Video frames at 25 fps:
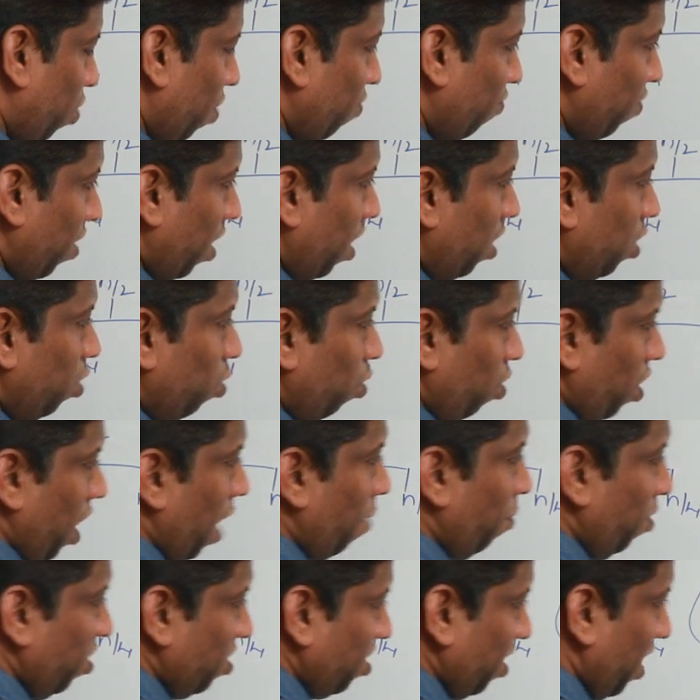One value.
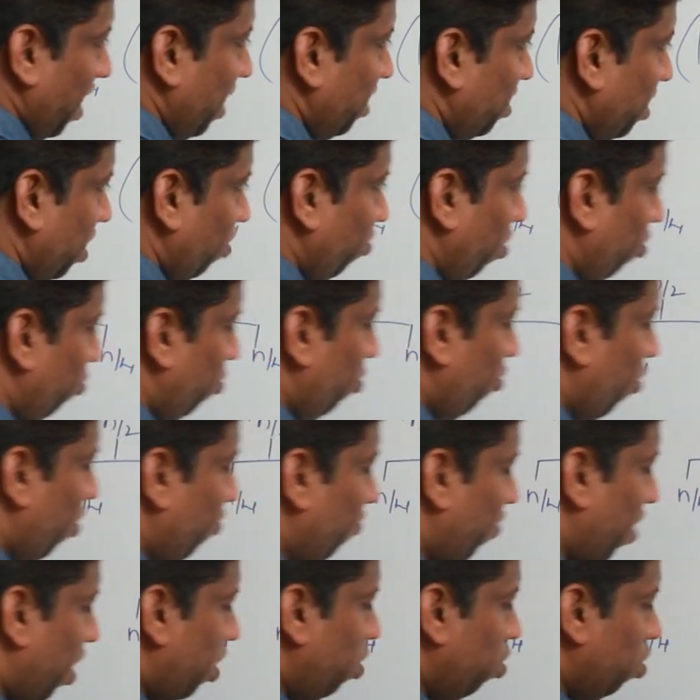I mean the right side will be
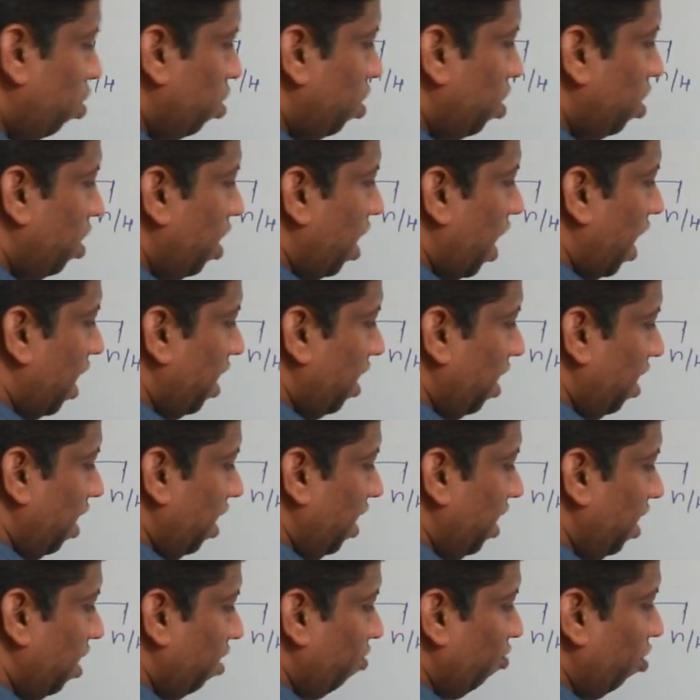one value
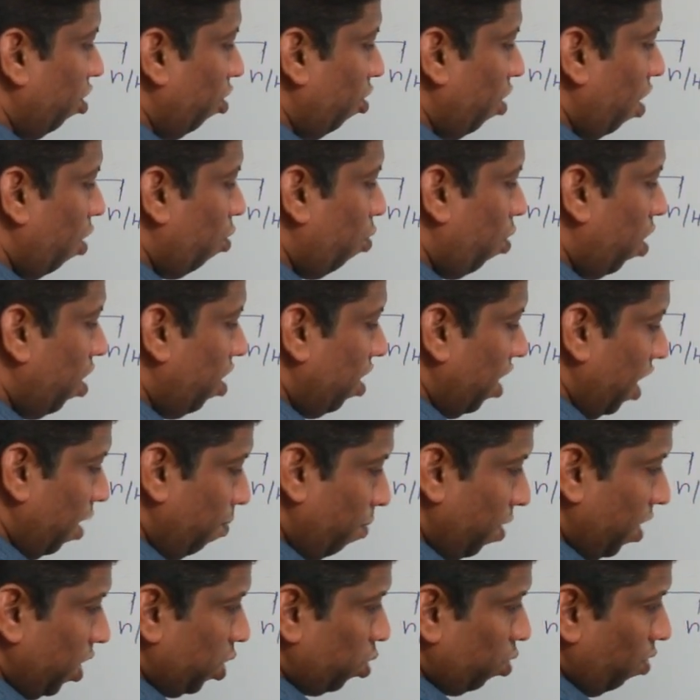and here it will have what?
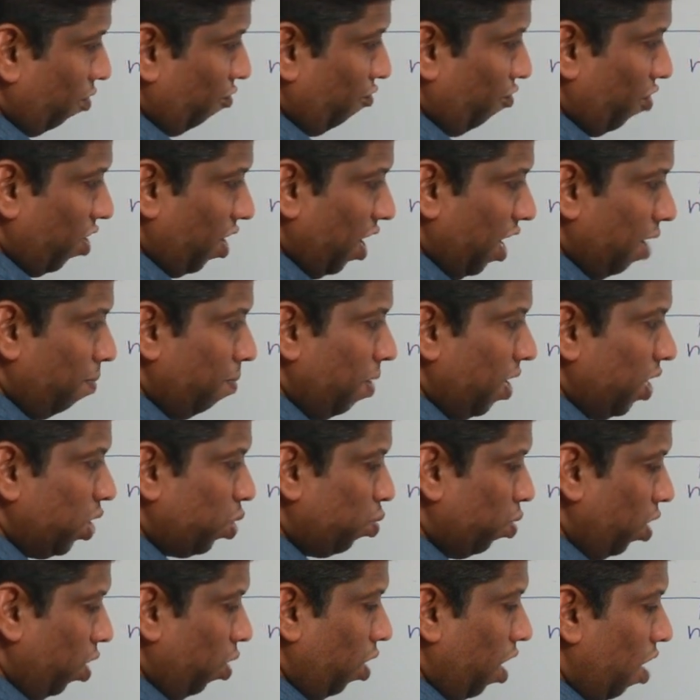n minus 1. For n
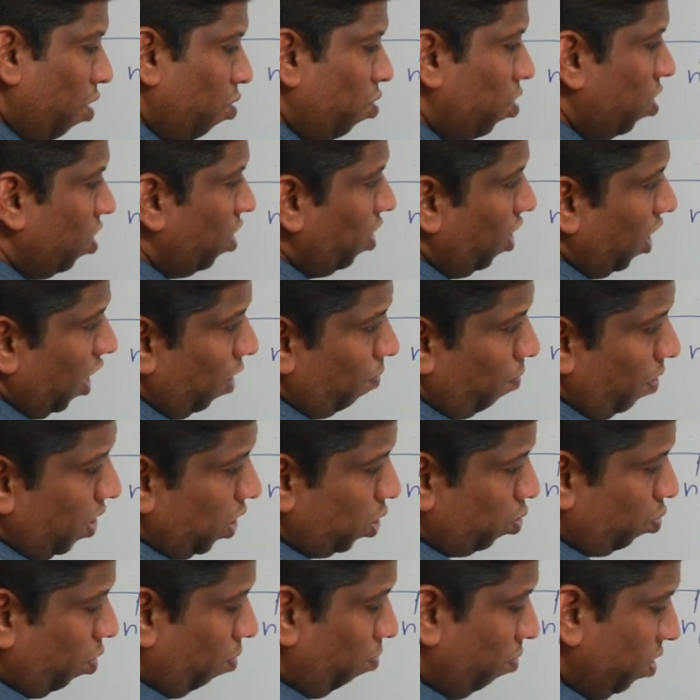minus 1 you'll have n
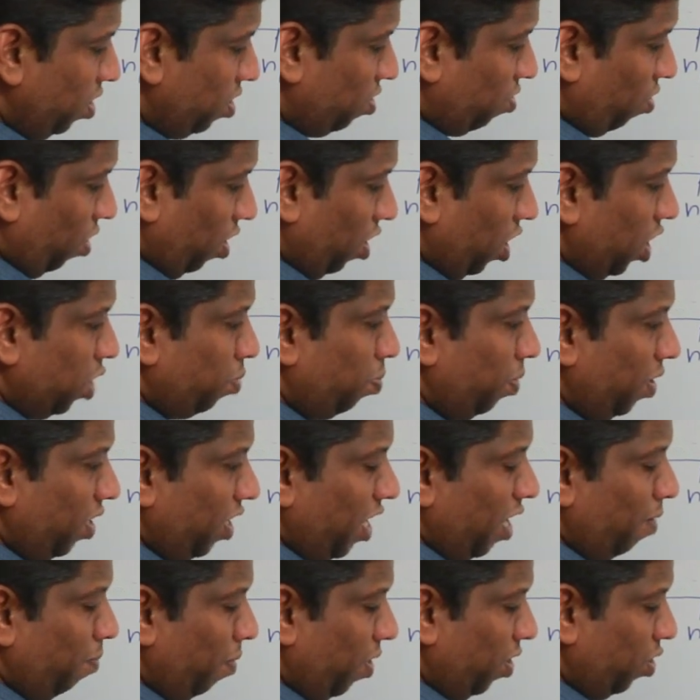minus 1 means strictly
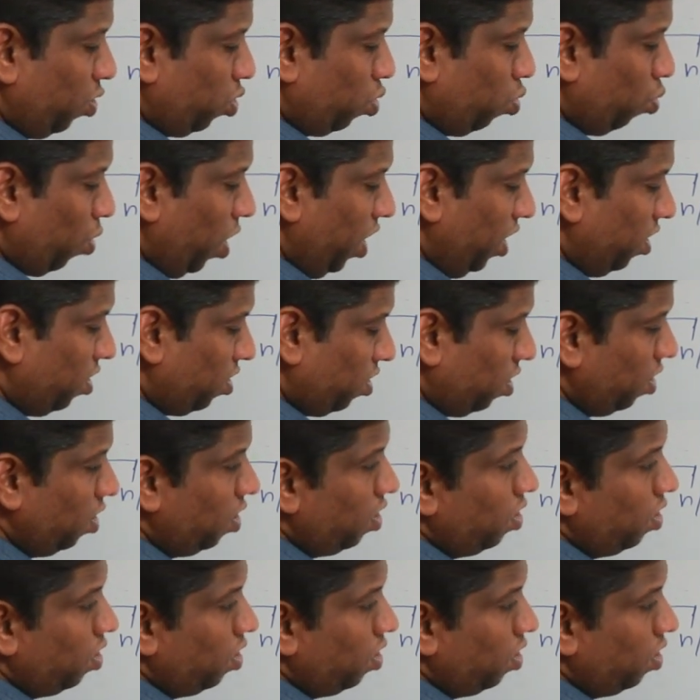speaking n minus 2 right?